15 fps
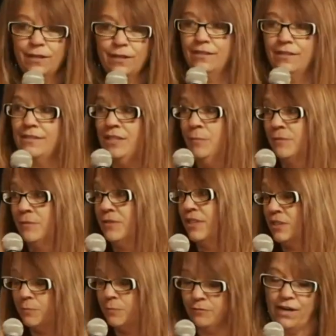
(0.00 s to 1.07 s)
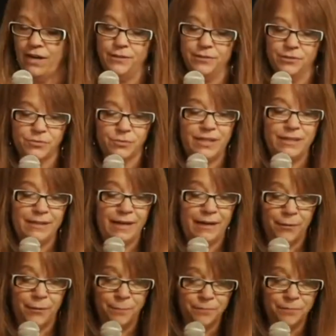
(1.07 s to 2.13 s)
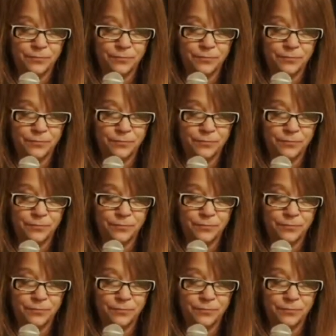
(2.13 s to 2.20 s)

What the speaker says: a team of 6 providers right now